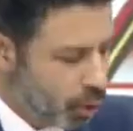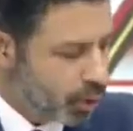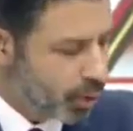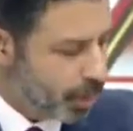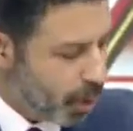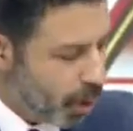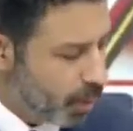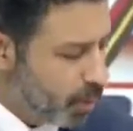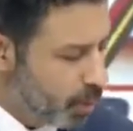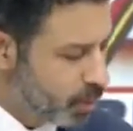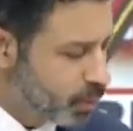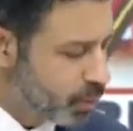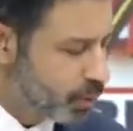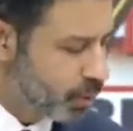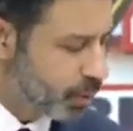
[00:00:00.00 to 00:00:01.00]
the
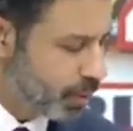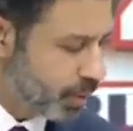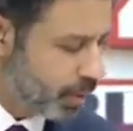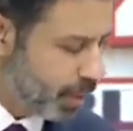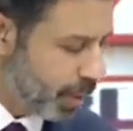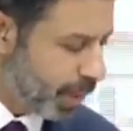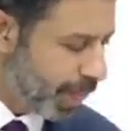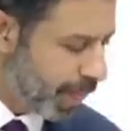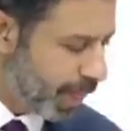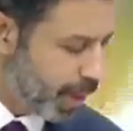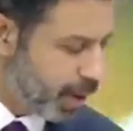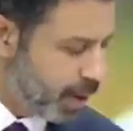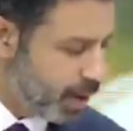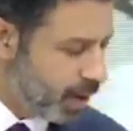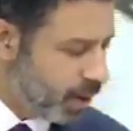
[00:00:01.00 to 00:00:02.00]
problems.
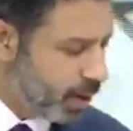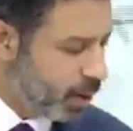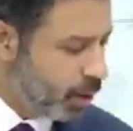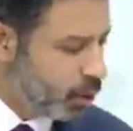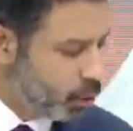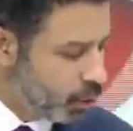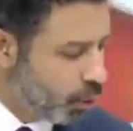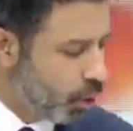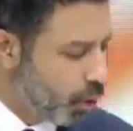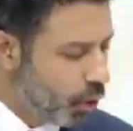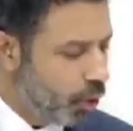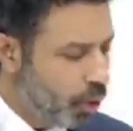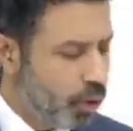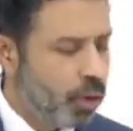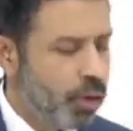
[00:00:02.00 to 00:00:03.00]
You
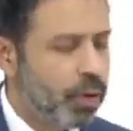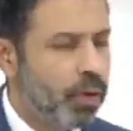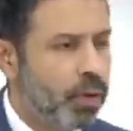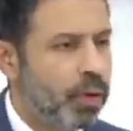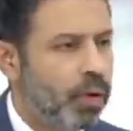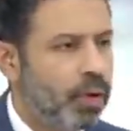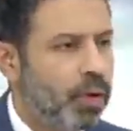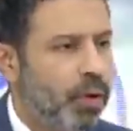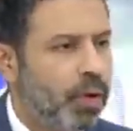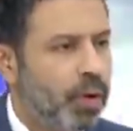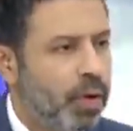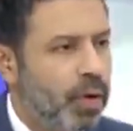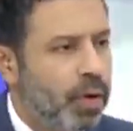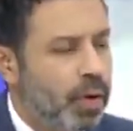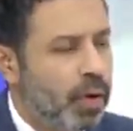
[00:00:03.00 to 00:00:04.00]
know
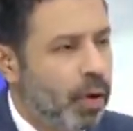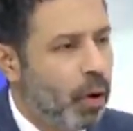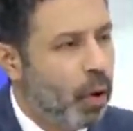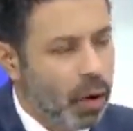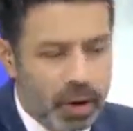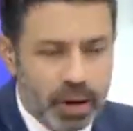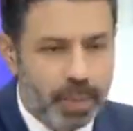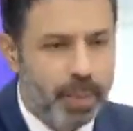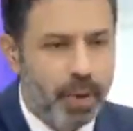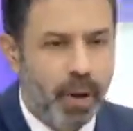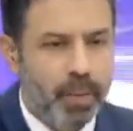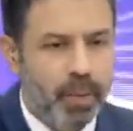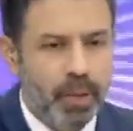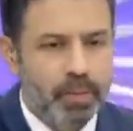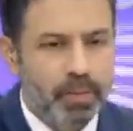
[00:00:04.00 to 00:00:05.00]
all the
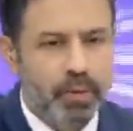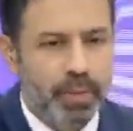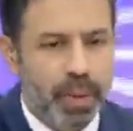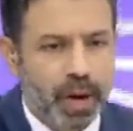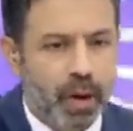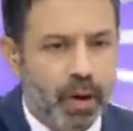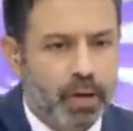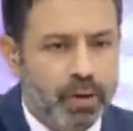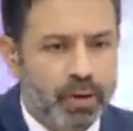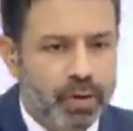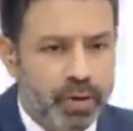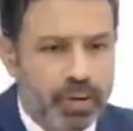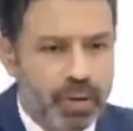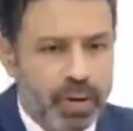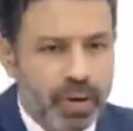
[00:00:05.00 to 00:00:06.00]
problems
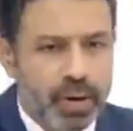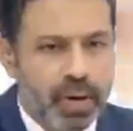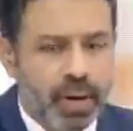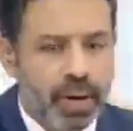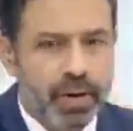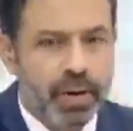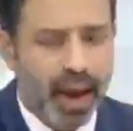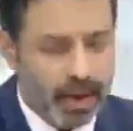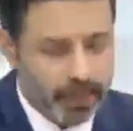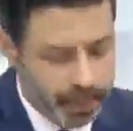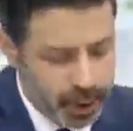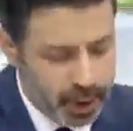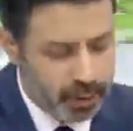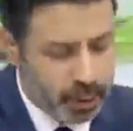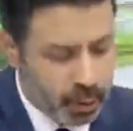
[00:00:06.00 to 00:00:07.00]
because,
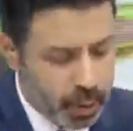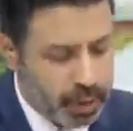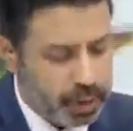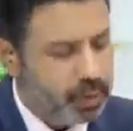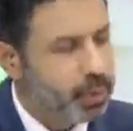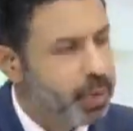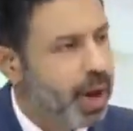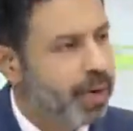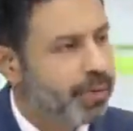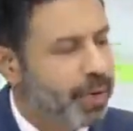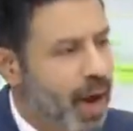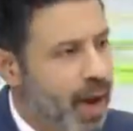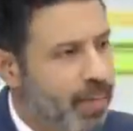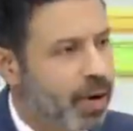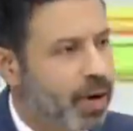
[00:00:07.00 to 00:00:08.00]
thankfully, viewers, we have
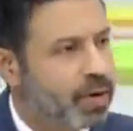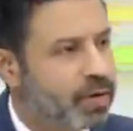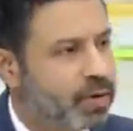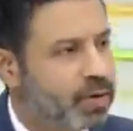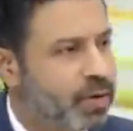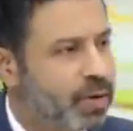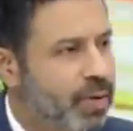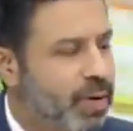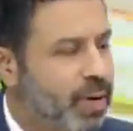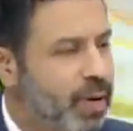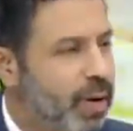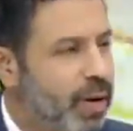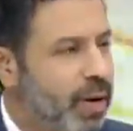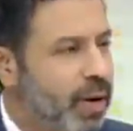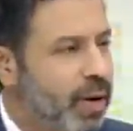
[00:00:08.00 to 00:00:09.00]
cameras
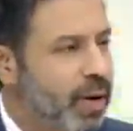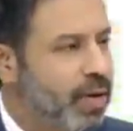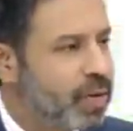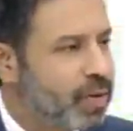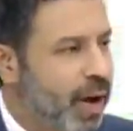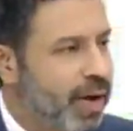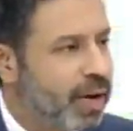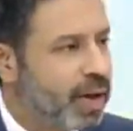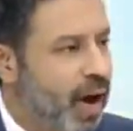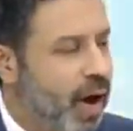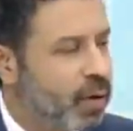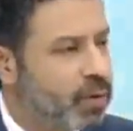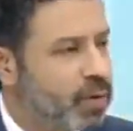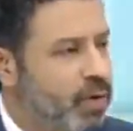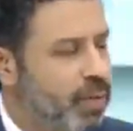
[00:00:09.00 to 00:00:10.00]
inside the
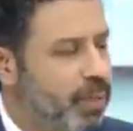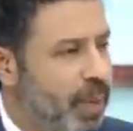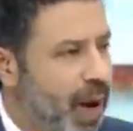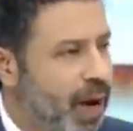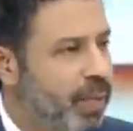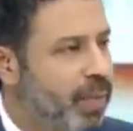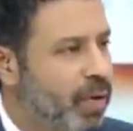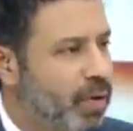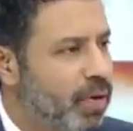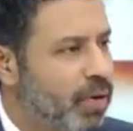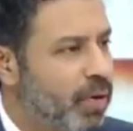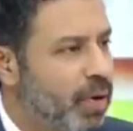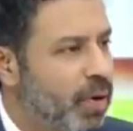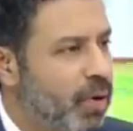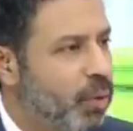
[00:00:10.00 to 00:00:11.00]
Houses of Parliament.
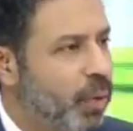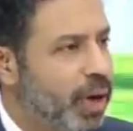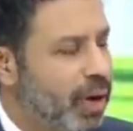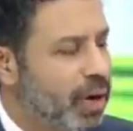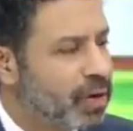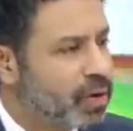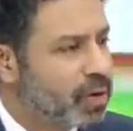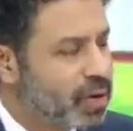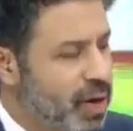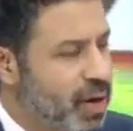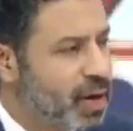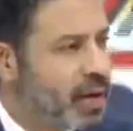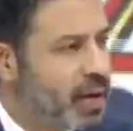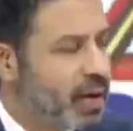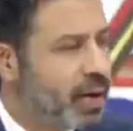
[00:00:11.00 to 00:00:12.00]
We can
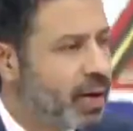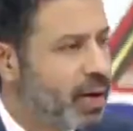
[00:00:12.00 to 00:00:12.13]
see